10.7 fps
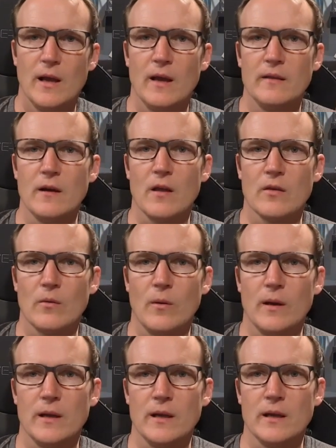and the other
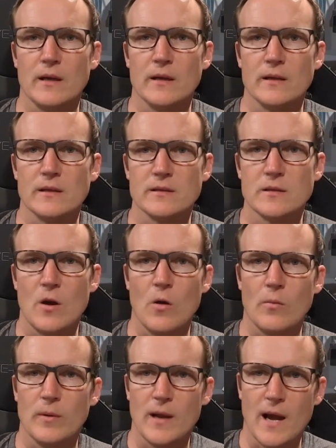one is
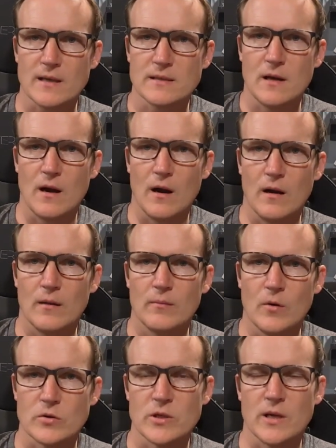open XR
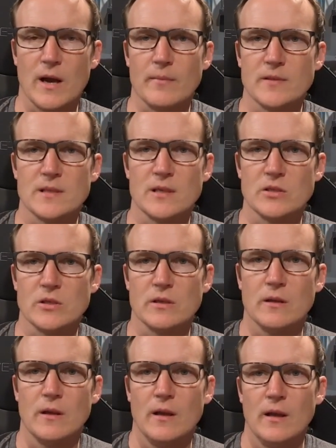motion compensation.